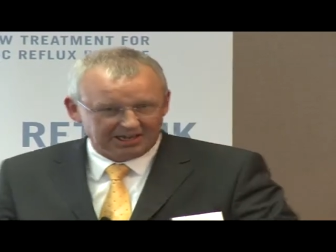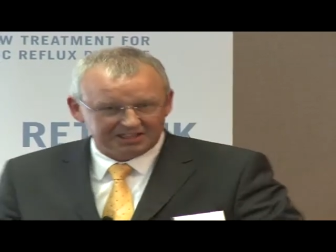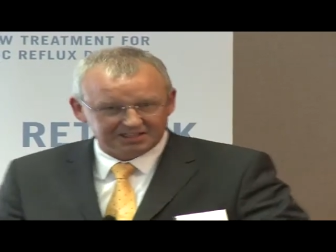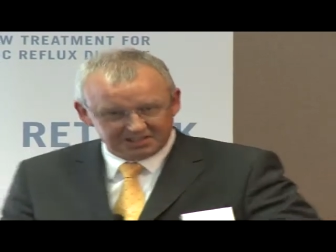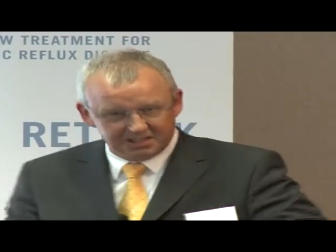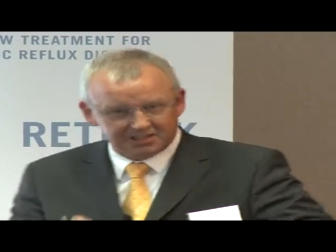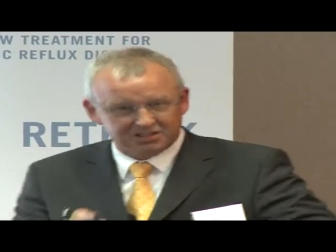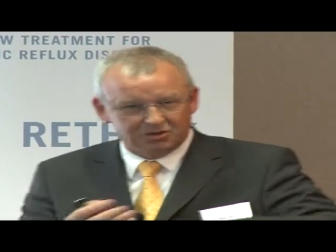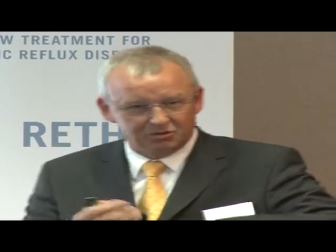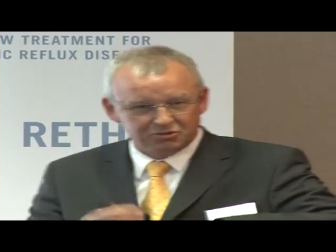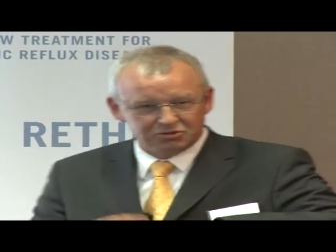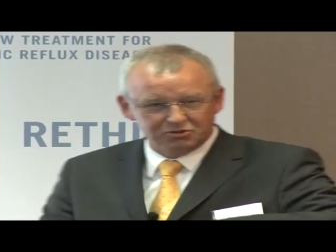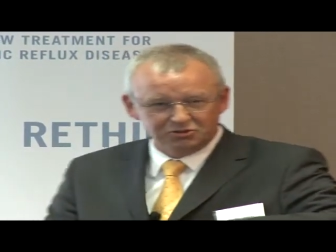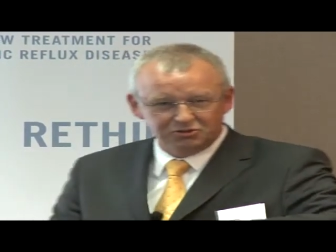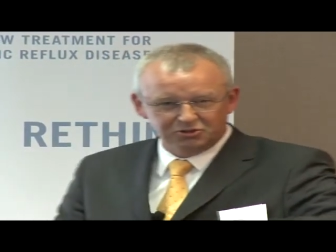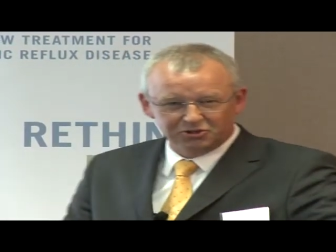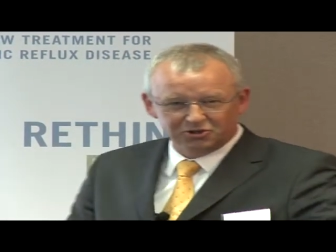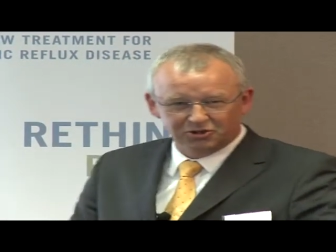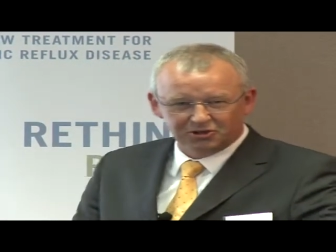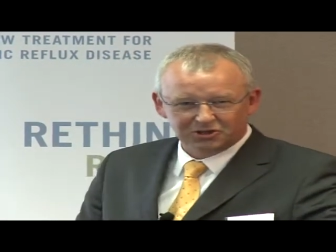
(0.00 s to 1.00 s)
I did go
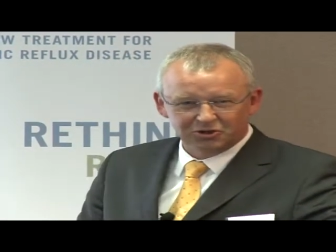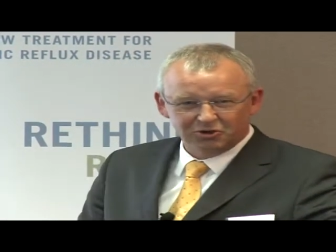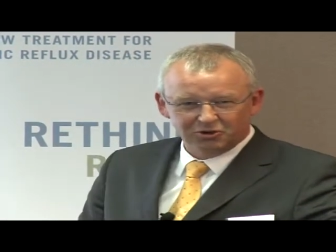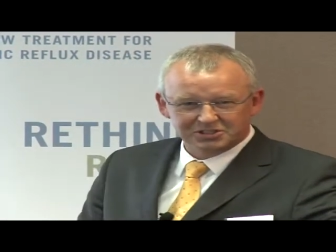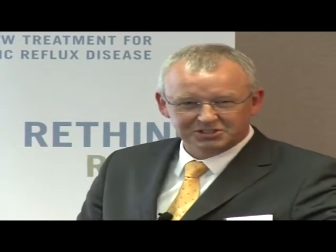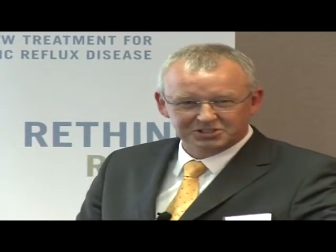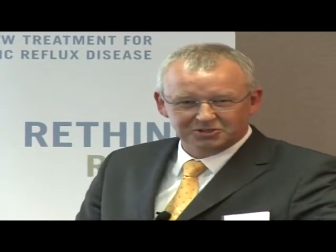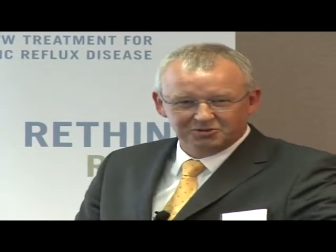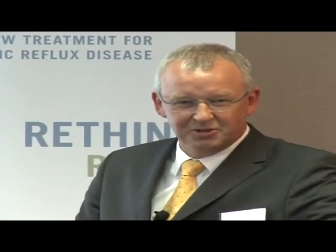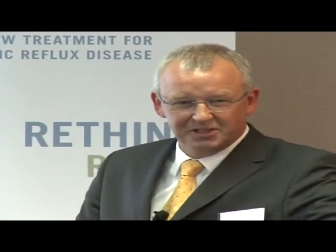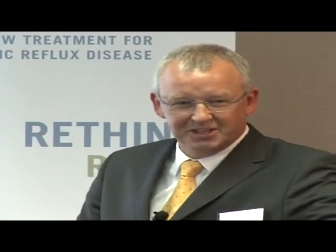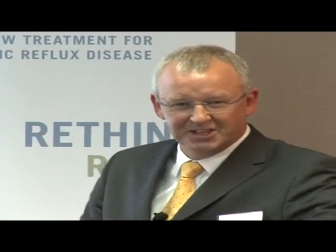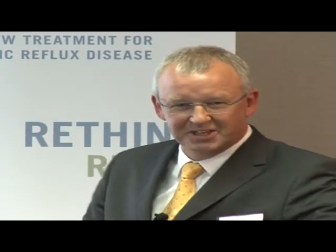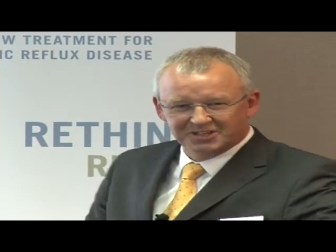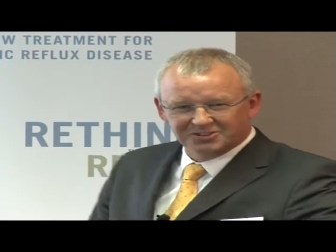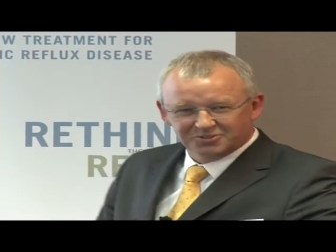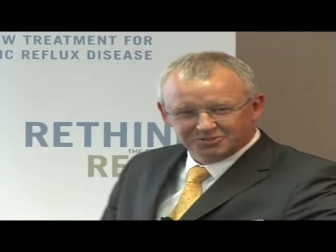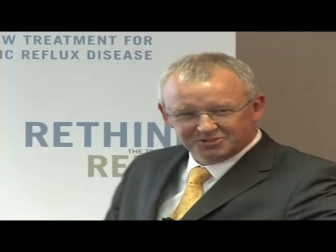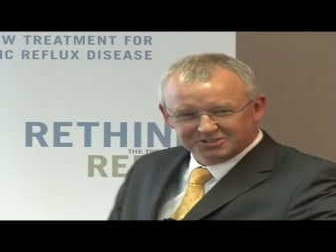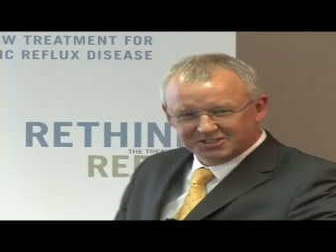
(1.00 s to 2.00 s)
to New York also
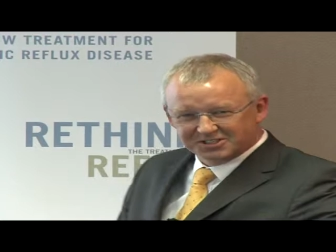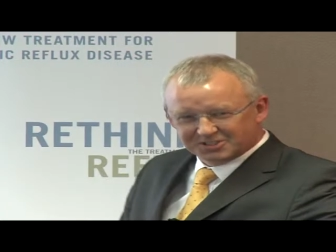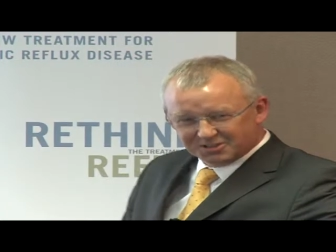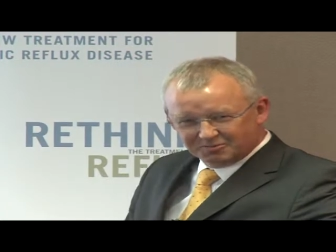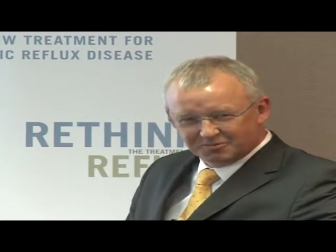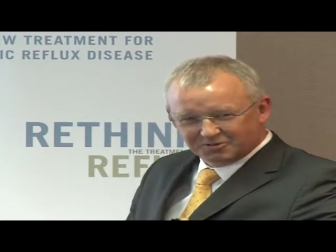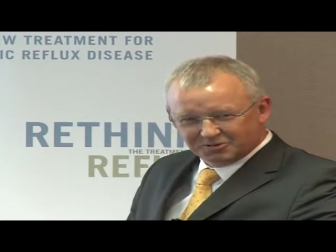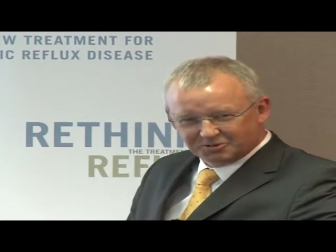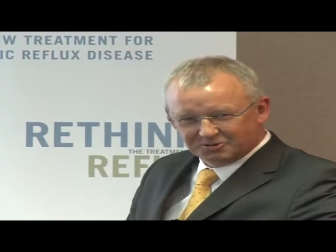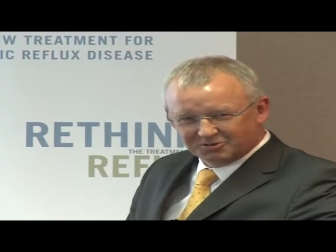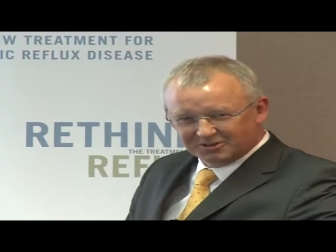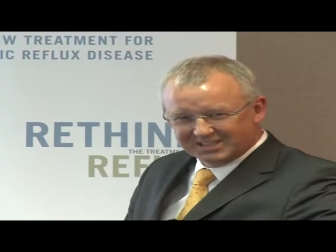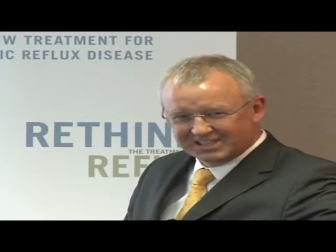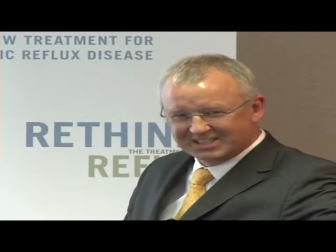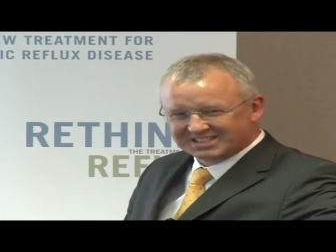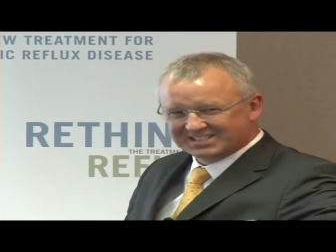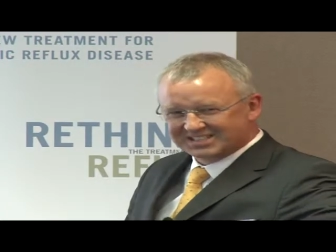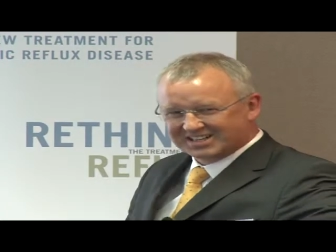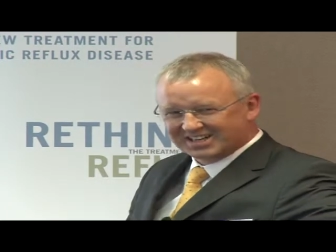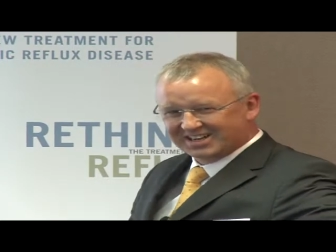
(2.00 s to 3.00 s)
to see some of the
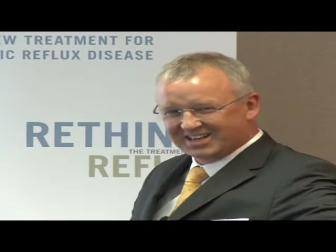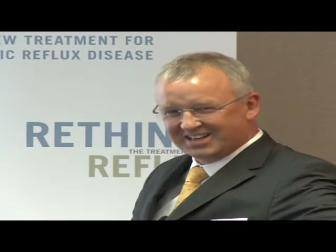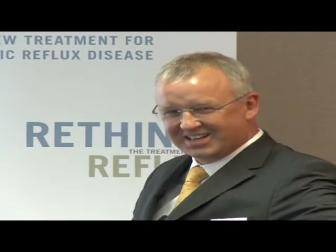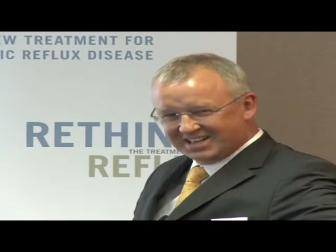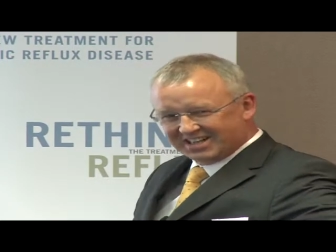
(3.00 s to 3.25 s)
colleagues there,